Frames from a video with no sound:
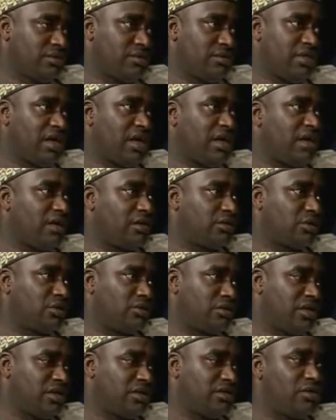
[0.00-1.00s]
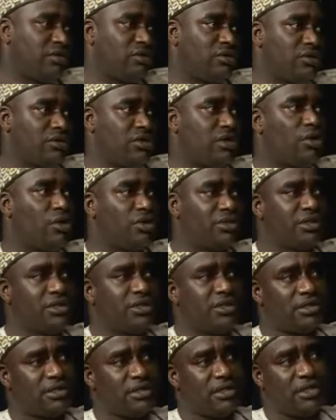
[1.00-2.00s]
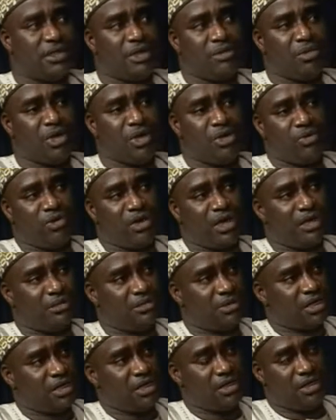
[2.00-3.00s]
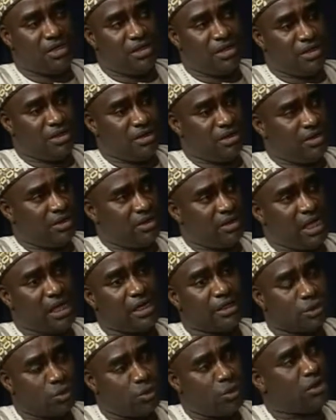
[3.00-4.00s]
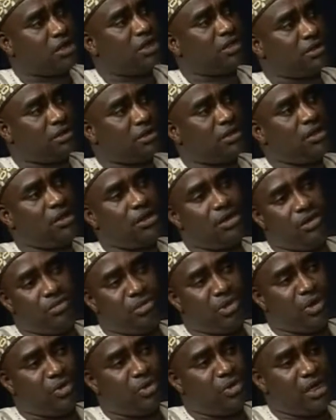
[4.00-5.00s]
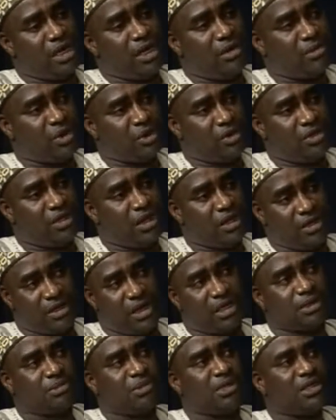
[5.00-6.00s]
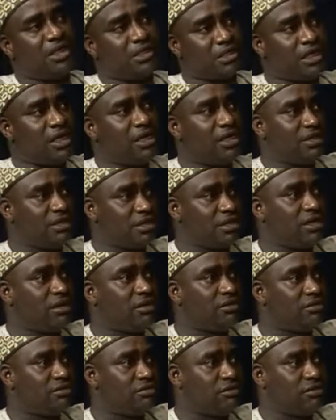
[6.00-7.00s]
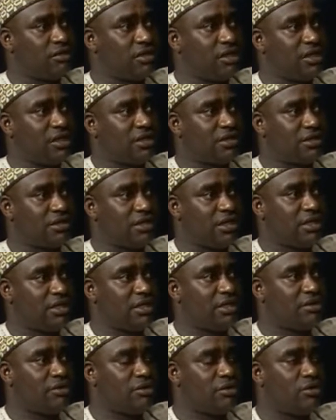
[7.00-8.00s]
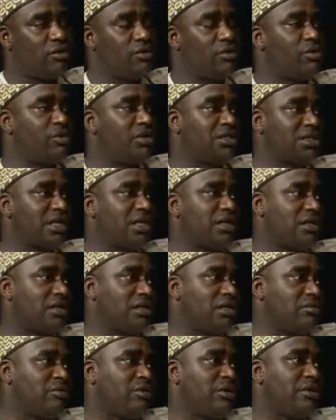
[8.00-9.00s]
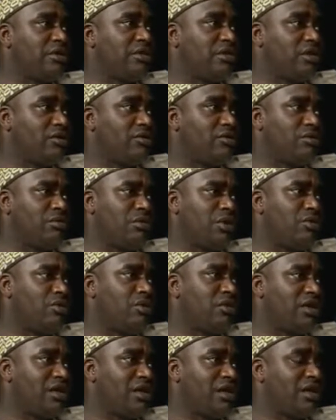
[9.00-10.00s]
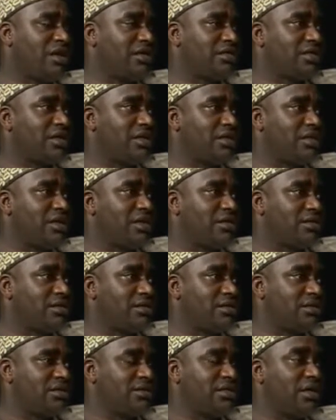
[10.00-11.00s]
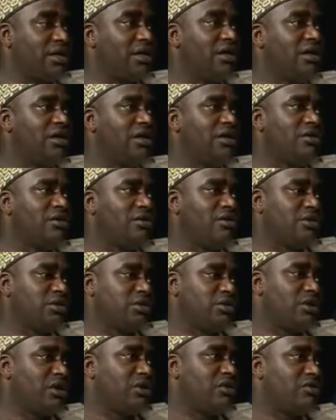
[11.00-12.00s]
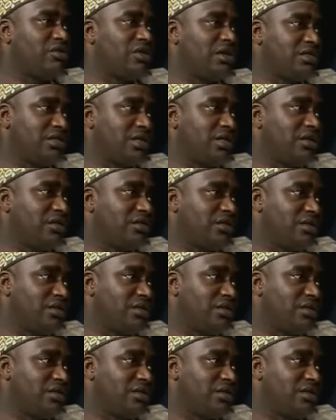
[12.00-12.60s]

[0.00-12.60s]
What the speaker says: There, so that the nurses, the midwives, and the health workers we will have, because that has been the challenge now for the last when we started deploying the equipment, we realized that is also another challenge.